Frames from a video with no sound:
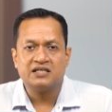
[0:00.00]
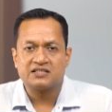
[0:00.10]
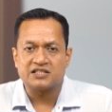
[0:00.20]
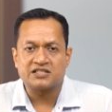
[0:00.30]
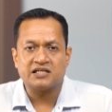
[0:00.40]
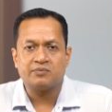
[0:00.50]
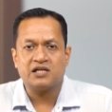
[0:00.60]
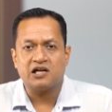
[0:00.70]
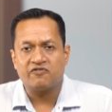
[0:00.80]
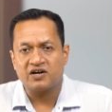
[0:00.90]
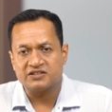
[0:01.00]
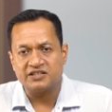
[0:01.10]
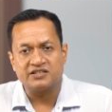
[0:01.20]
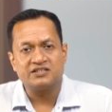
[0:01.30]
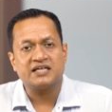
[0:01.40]
sustainable alpha
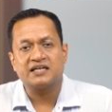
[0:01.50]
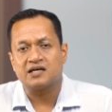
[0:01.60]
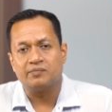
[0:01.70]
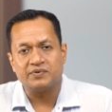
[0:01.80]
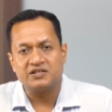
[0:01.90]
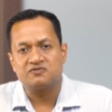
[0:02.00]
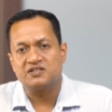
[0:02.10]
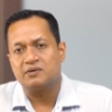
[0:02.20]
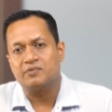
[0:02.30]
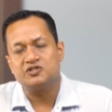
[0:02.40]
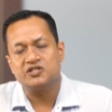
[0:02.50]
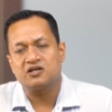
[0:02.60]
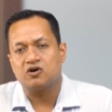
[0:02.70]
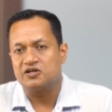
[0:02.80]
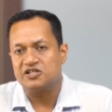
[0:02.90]
creators and companies with
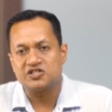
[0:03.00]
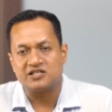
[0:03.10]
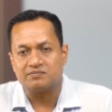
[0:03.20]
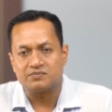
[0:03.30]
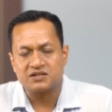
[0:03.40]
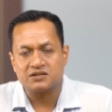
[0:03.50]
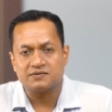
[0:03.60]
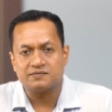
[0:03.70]
emerging on each teams.